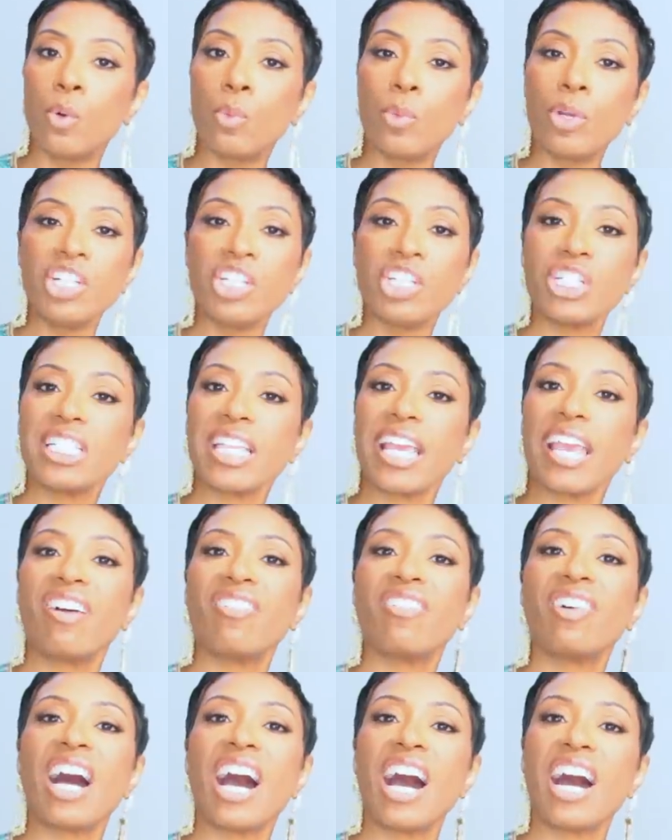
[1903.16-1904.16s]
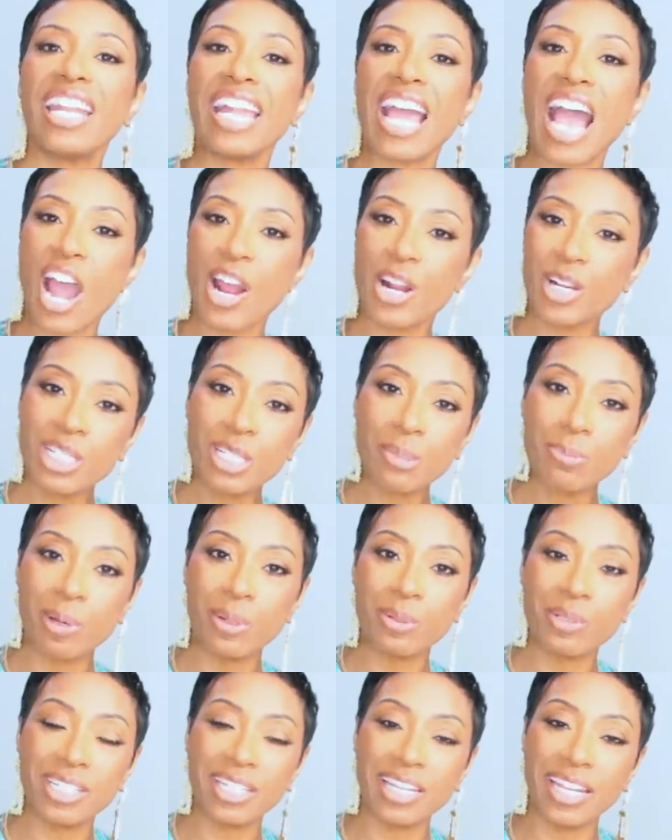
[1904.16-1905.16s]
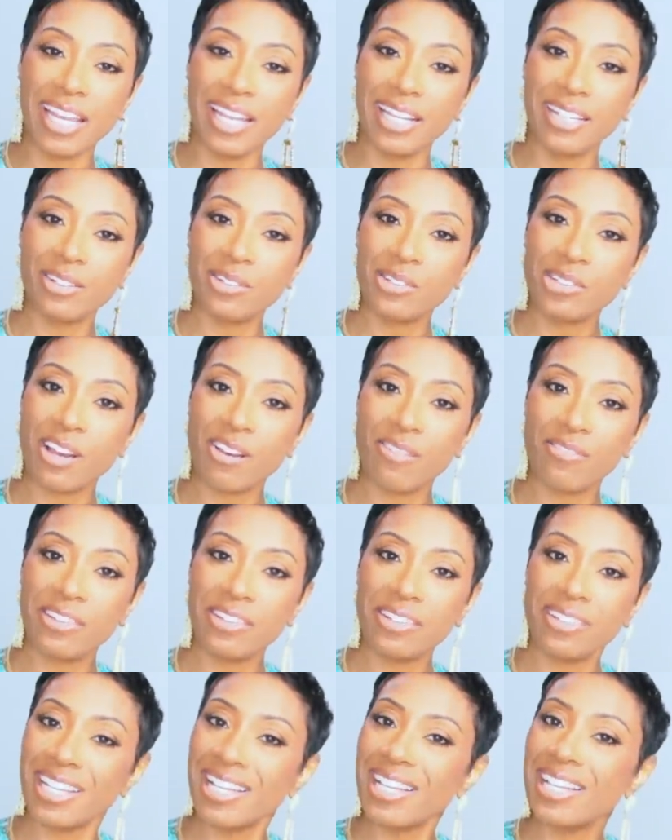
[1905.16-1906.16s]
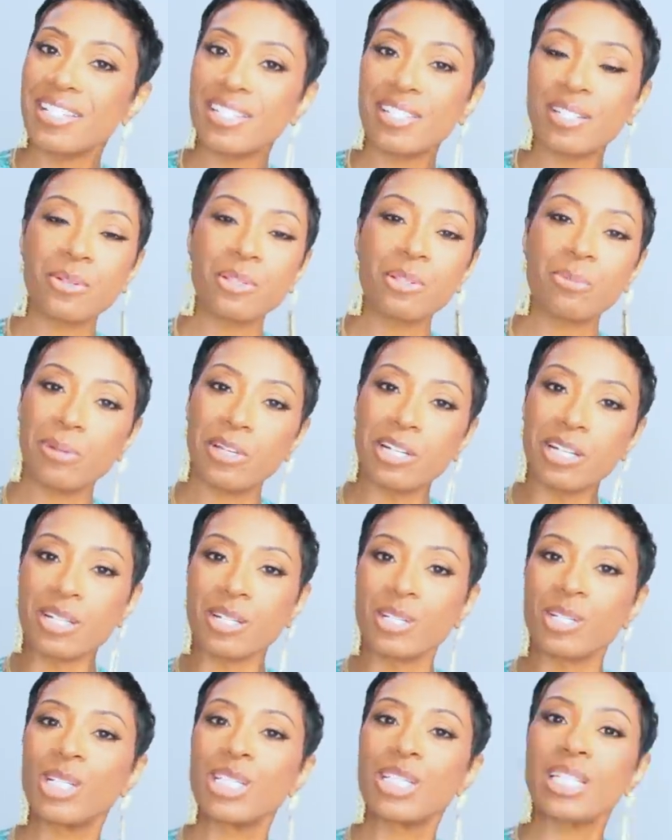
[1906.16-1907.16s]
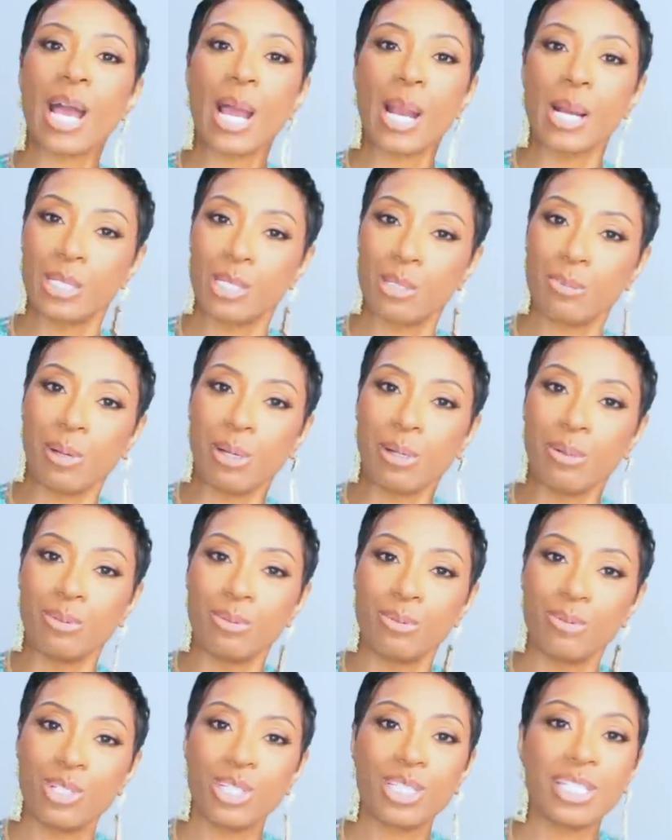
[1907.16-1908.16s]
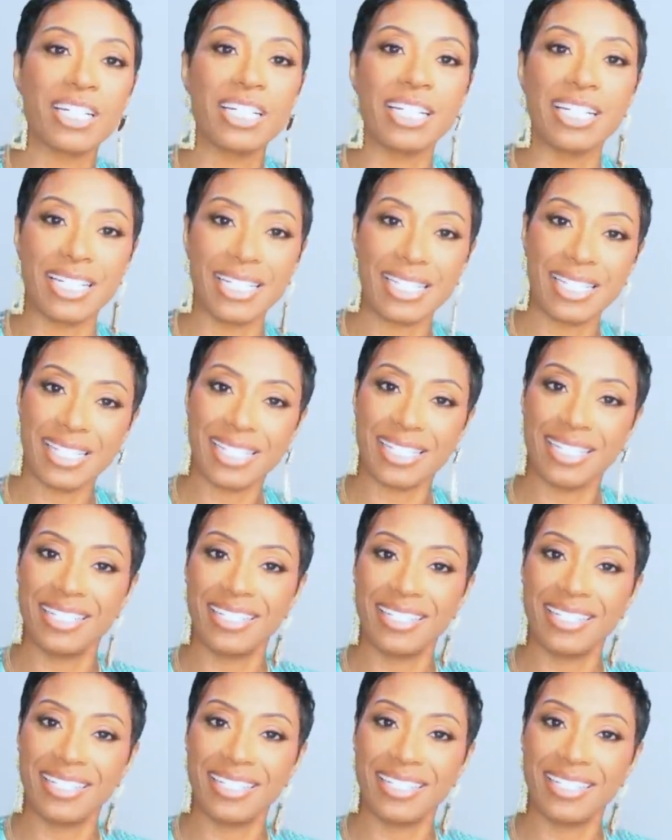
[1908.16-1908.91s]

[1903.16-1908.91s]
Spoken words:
We just have an arspo today. Don't y'all feel that is so special? Just arspo. Just us.